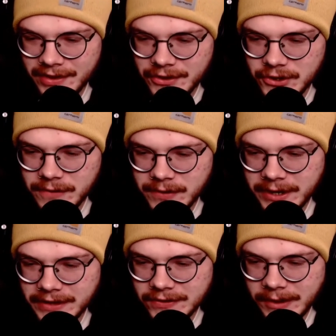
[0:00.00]
You ever
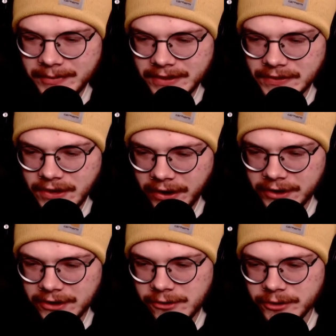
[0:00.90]
get something stuck
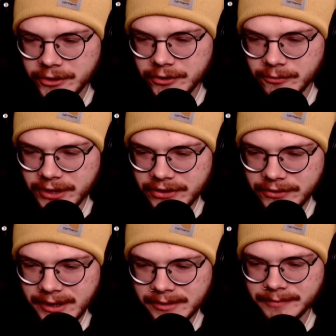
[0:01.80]
in your
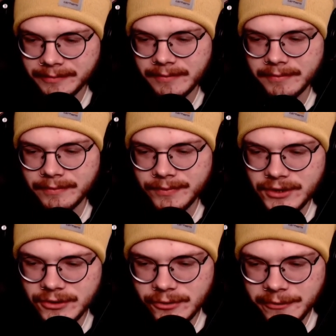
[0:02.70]
urethra?
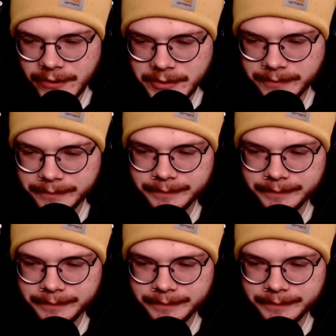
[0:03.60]
Do you ever?